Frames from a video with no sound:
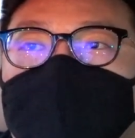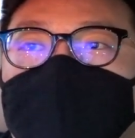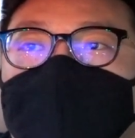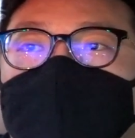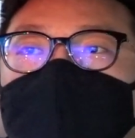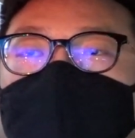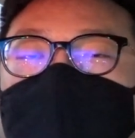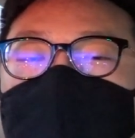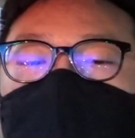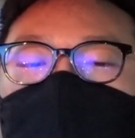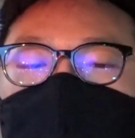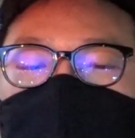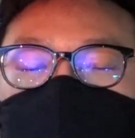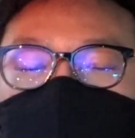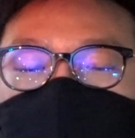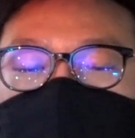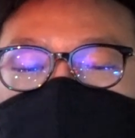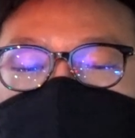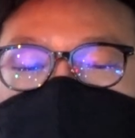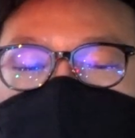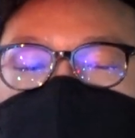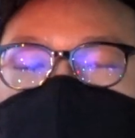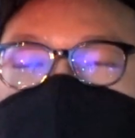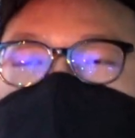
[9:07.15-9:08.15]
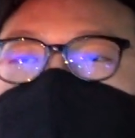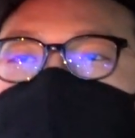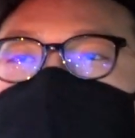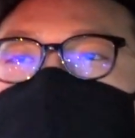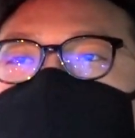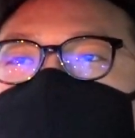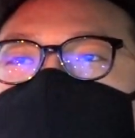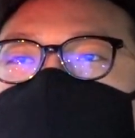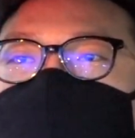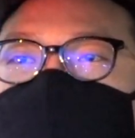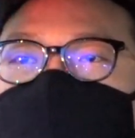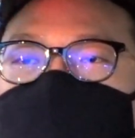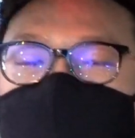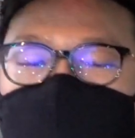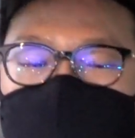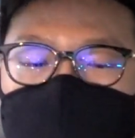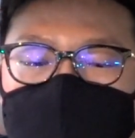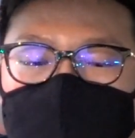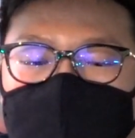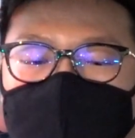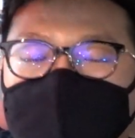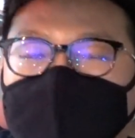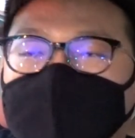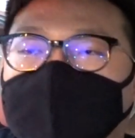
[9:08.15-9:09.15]
Okay, guys.
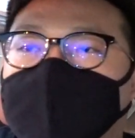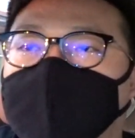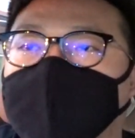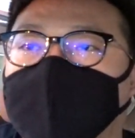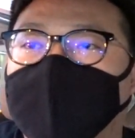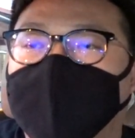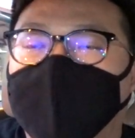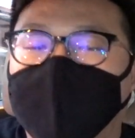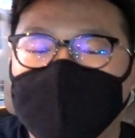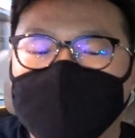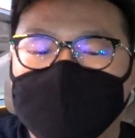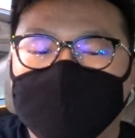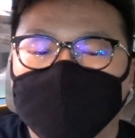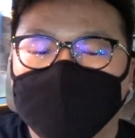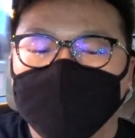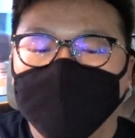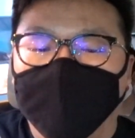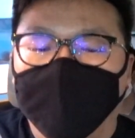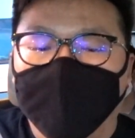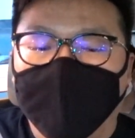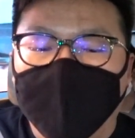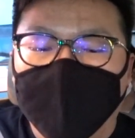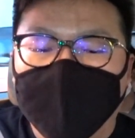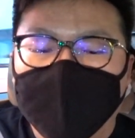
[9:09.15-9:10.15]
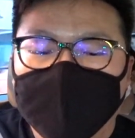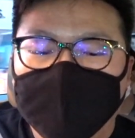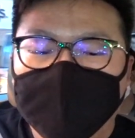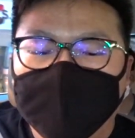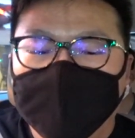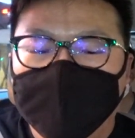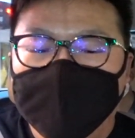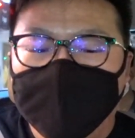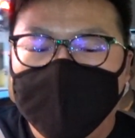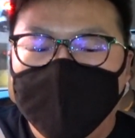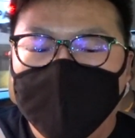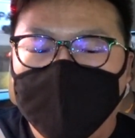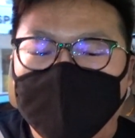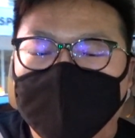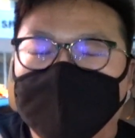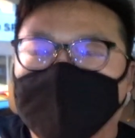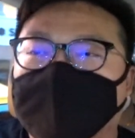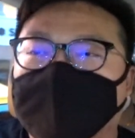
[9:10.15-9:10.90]
Last 1 minute